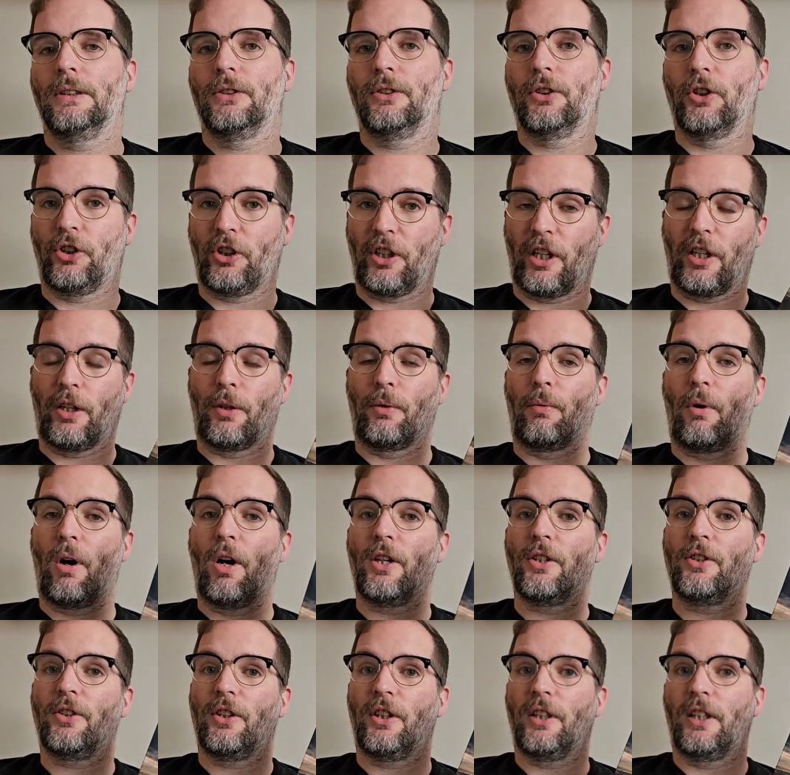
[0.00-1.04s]
The Shadow
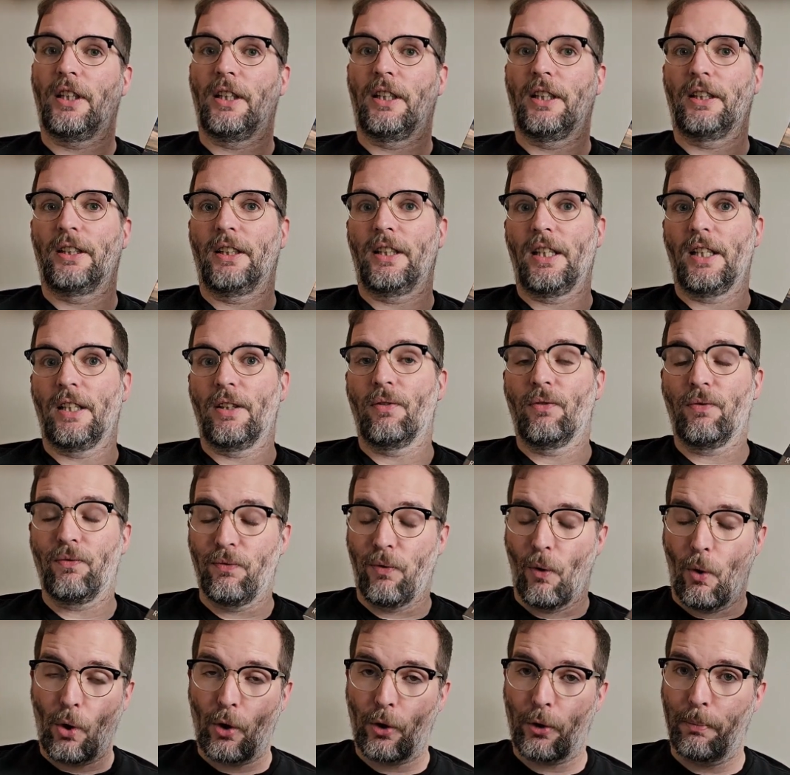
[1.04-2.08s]
Rising, the
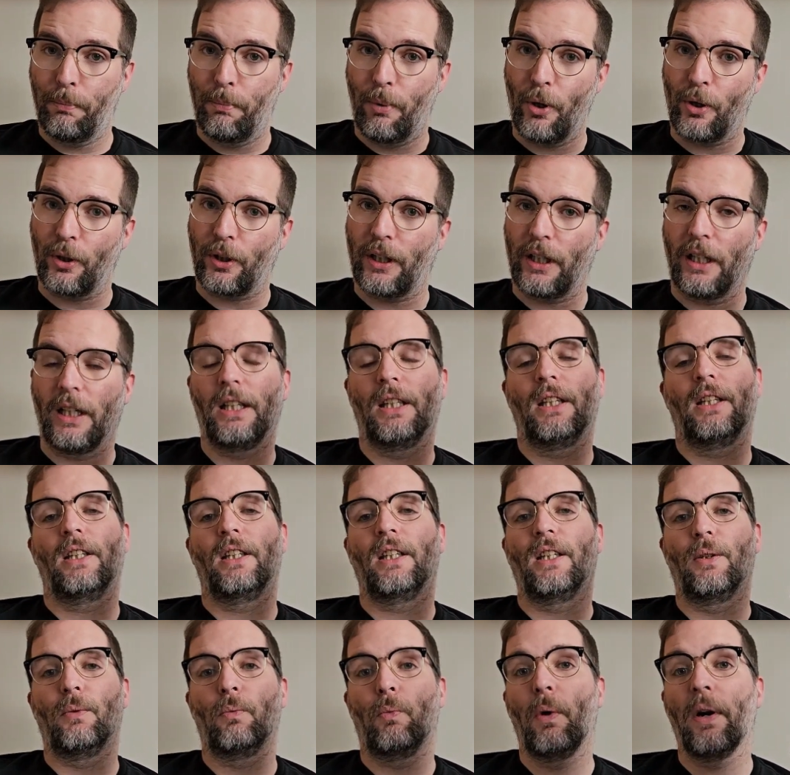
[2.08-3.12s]
fourth book in
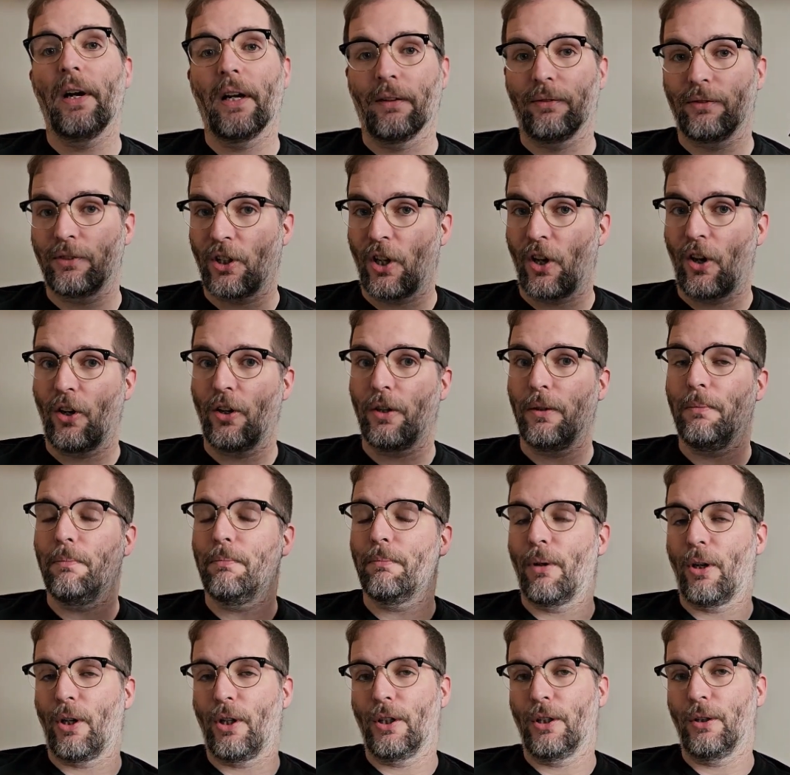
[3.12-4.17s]
The Wheel of Time
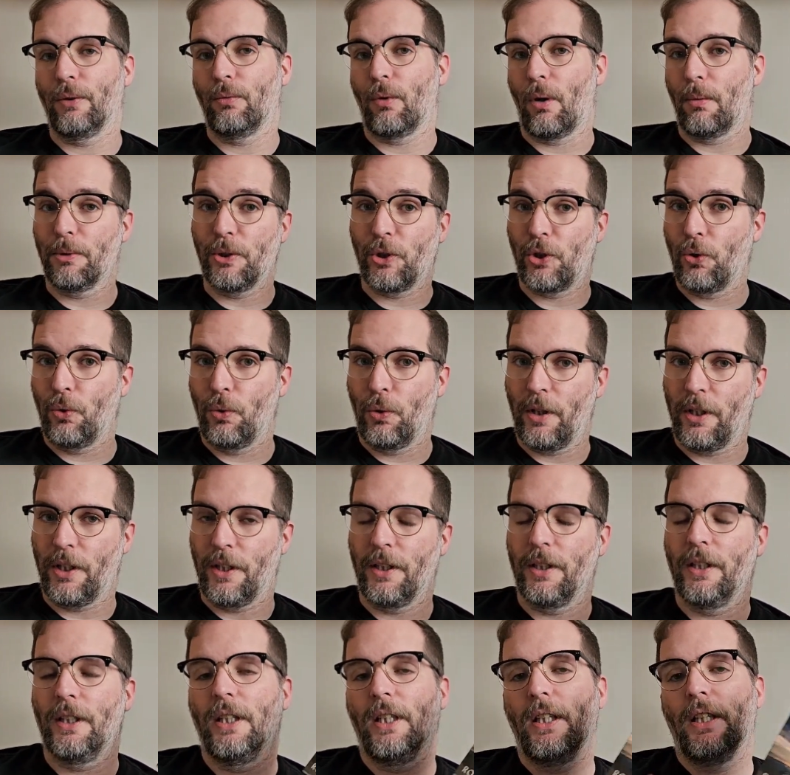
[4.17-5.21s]
by Robert Jordan.